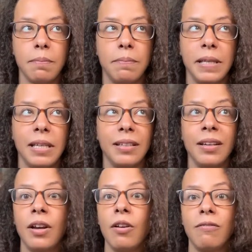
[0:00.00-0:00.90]
be
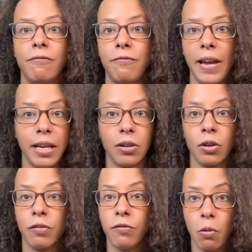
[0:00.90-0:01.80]
fake
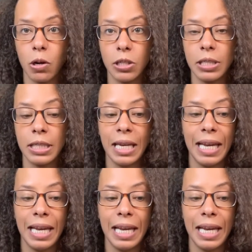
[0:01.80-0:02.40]
or forced.